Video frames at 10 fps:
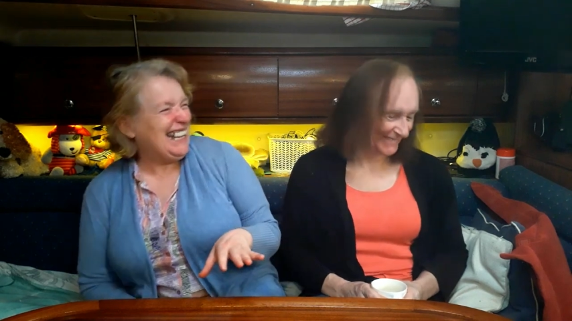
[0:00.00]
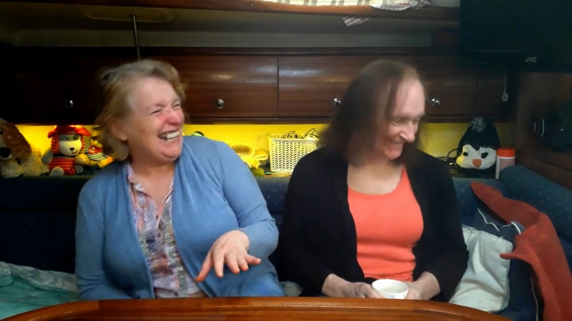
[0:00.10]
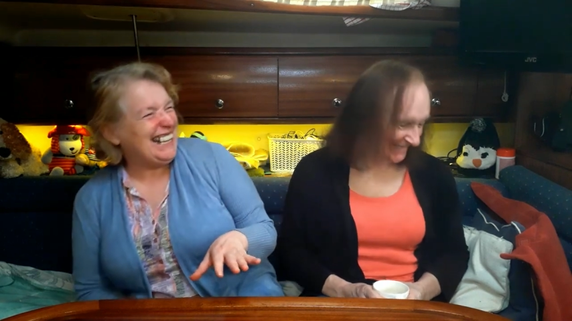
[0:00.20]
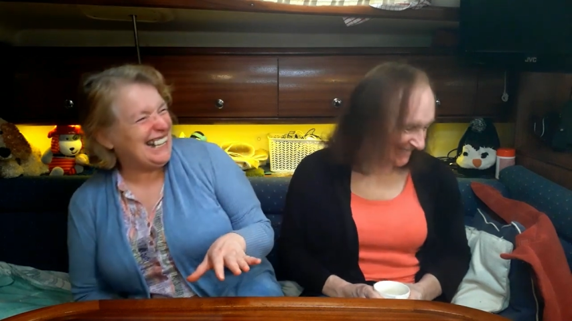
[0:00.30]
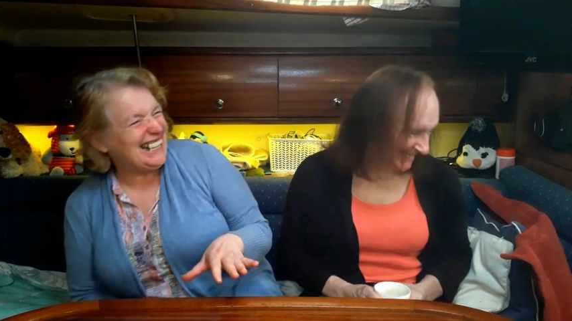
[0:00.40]

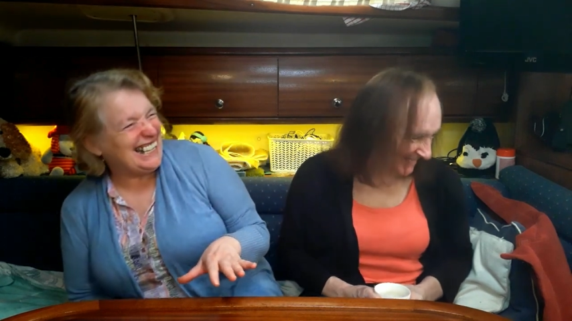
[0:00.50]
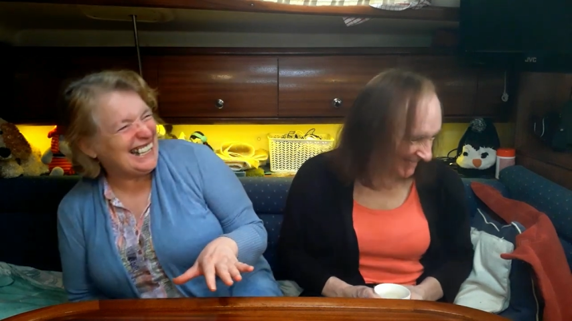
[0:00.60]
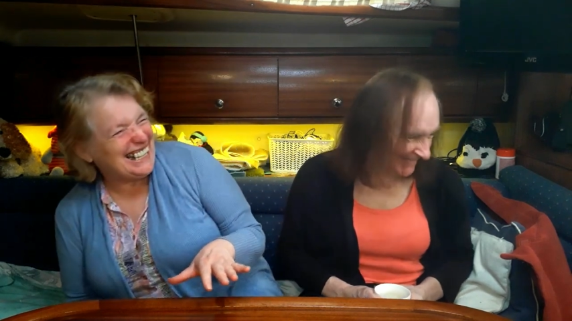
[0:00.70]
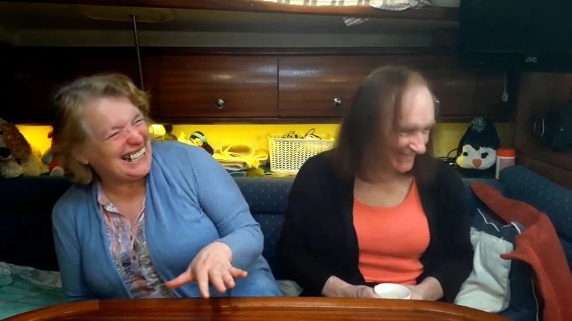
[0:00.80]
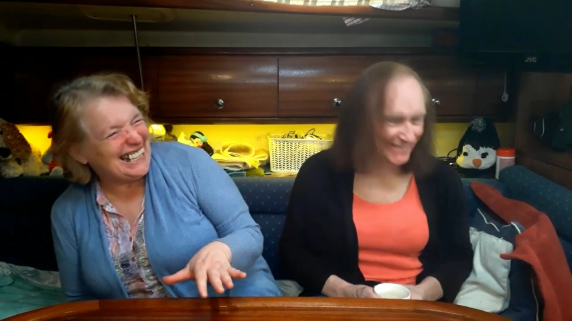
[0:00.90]

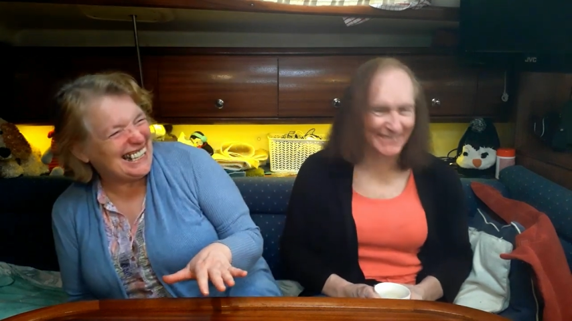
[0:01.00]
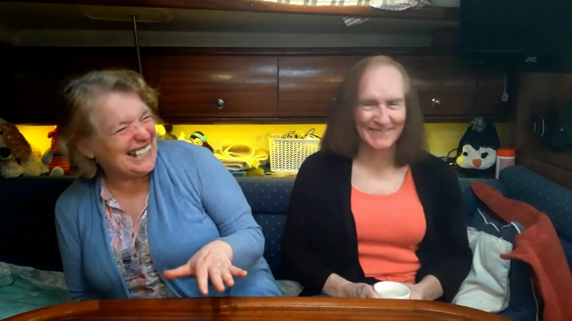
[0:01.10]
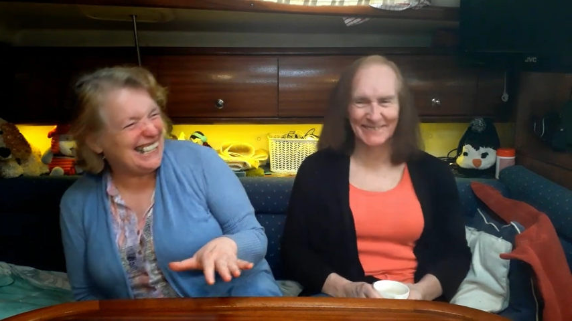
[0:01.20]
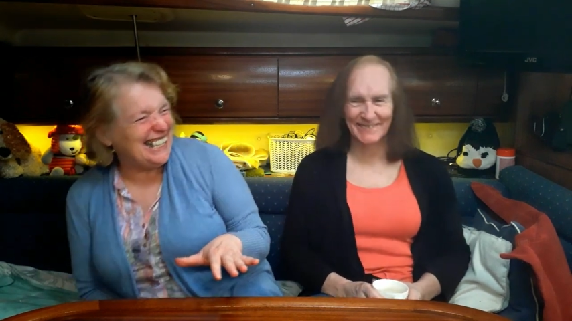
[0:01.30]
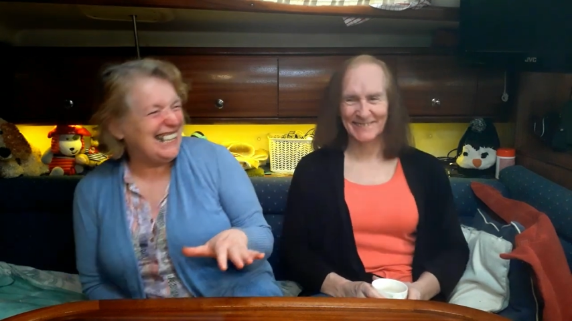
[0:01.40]

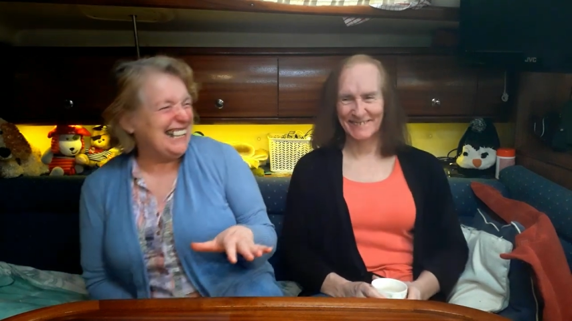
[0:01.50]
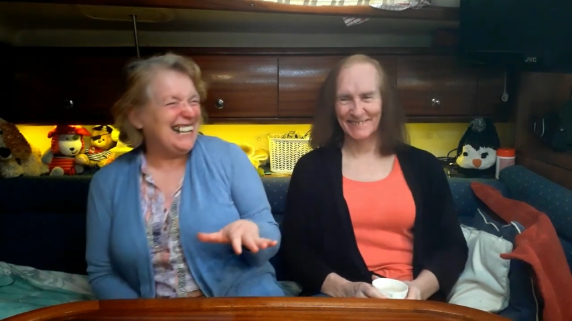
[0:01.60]
No one is speaking in this clip.